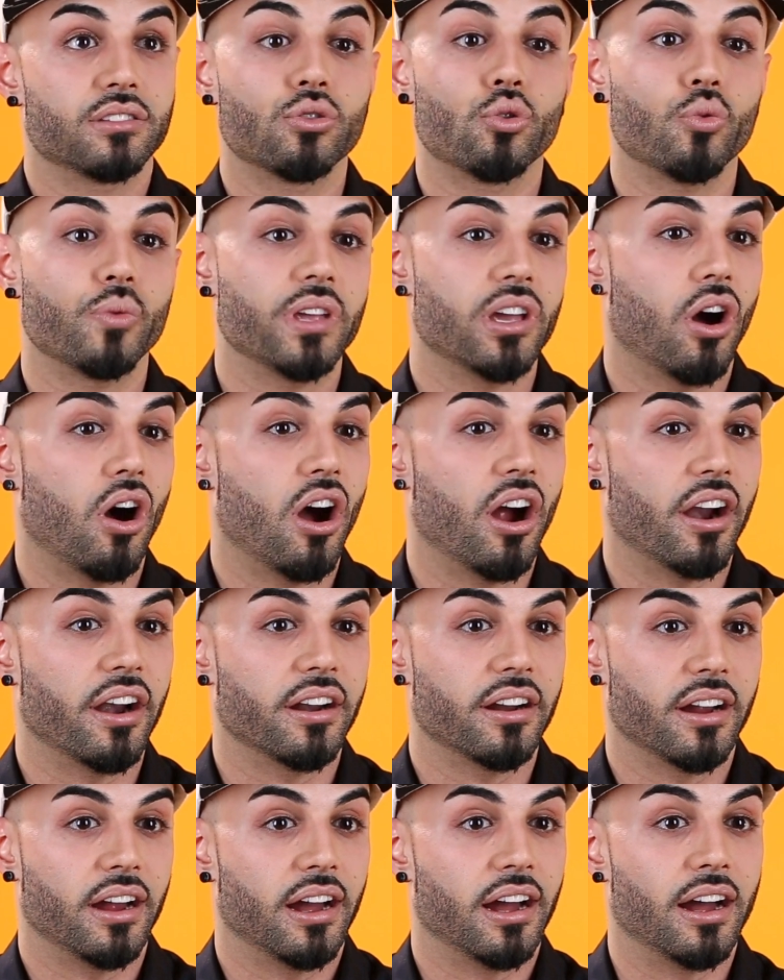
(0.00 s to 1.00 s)
who we
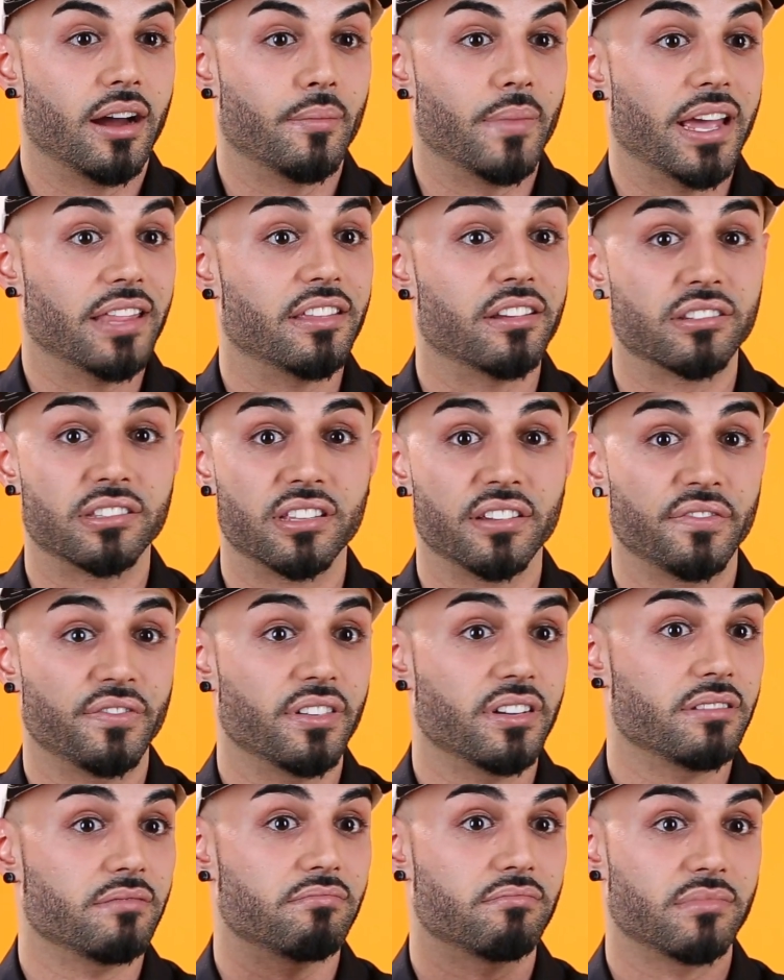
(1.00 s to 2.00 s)
are. And there's
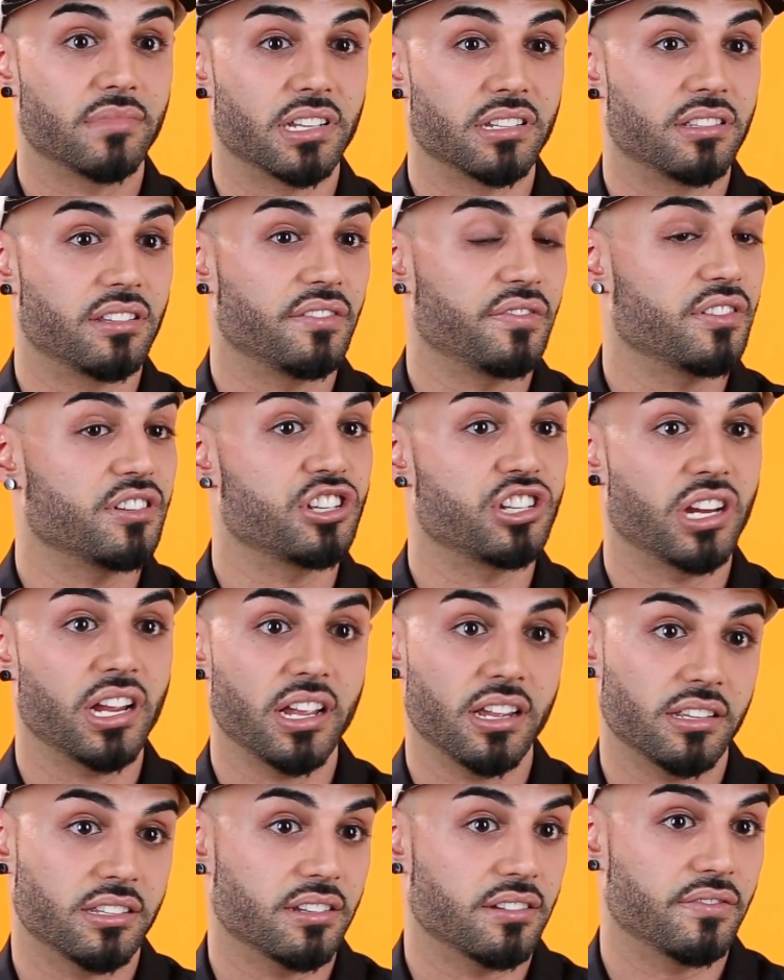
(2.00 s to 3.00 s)
different
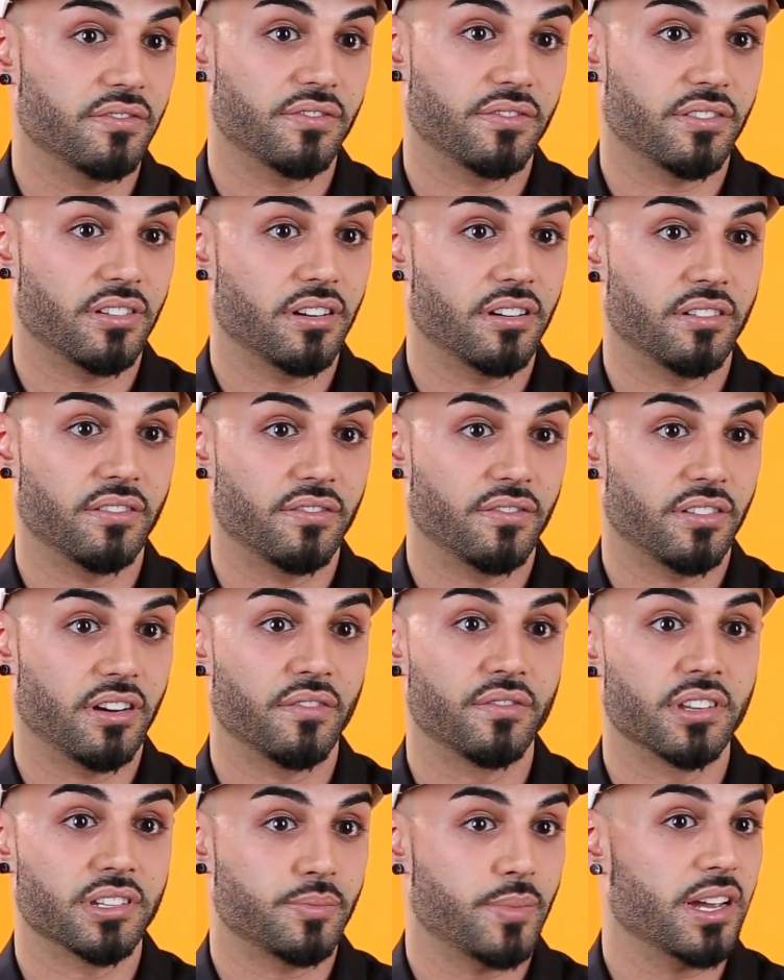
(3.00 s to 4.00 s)
shades
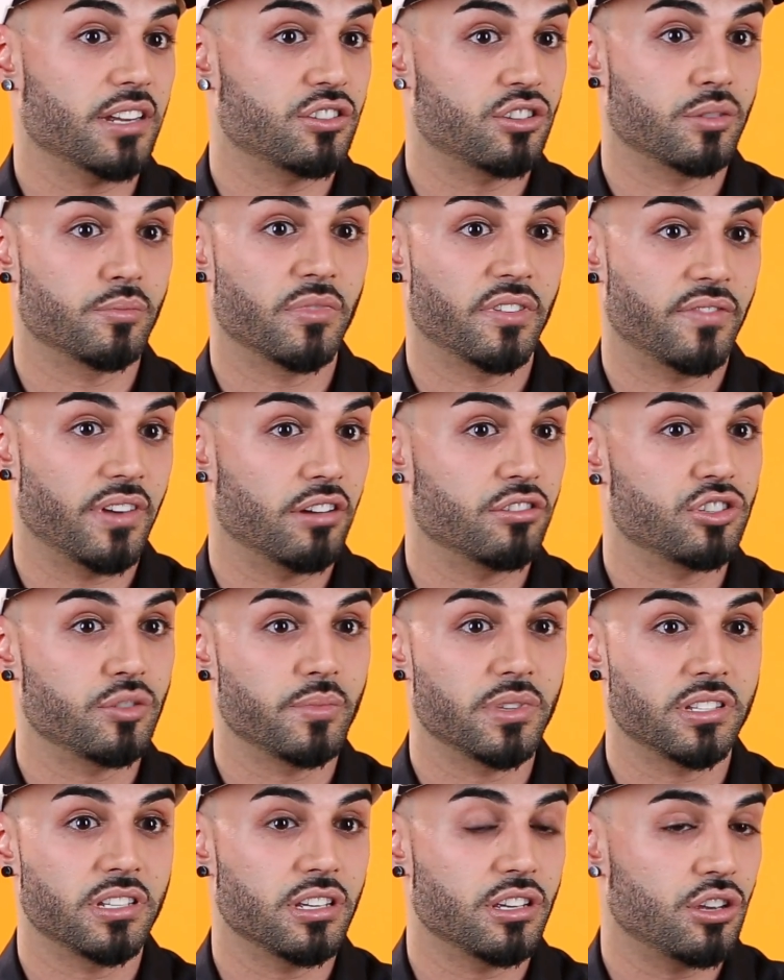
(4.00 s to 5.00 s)
of the spectrum of
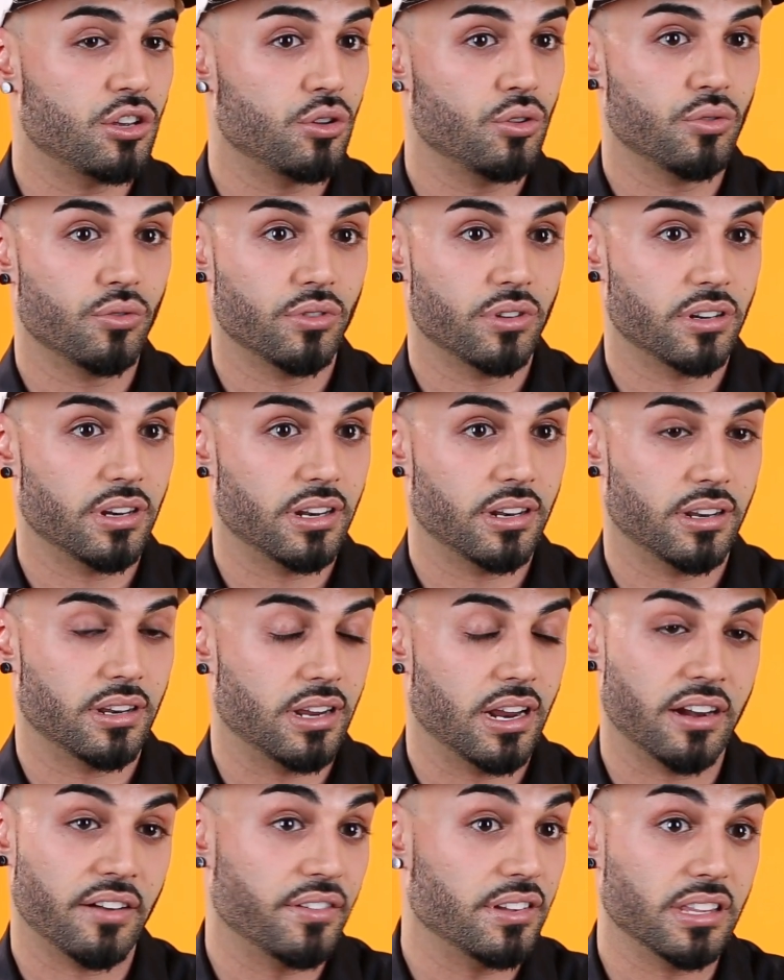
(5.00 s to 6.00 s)
LGBTQ
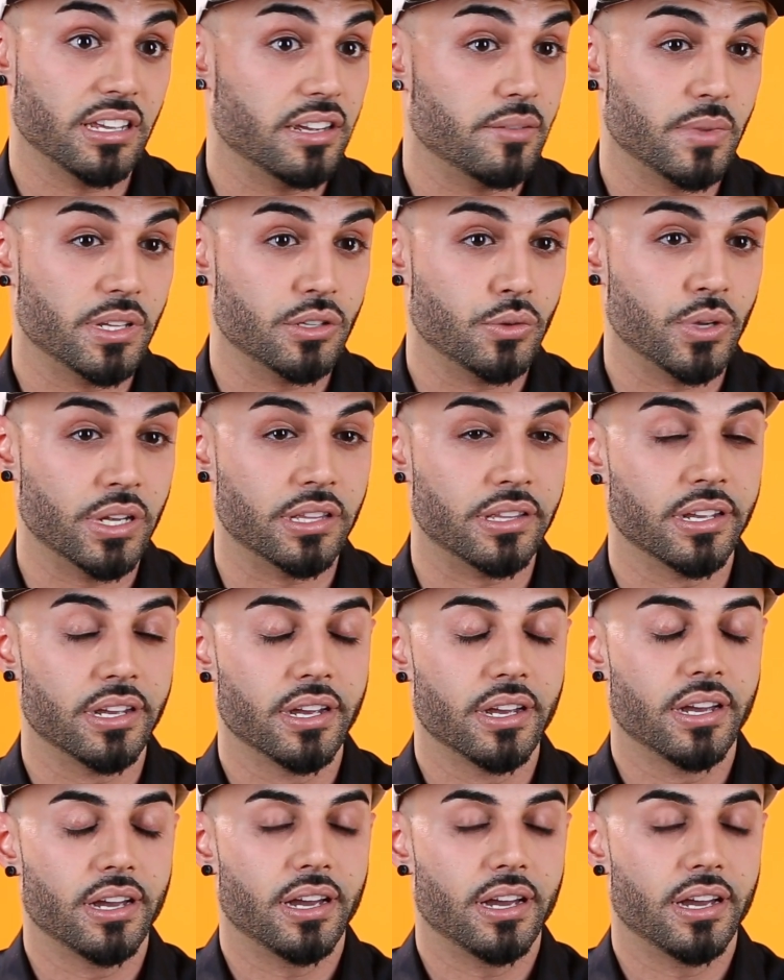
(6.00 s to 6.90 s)
and everything in between.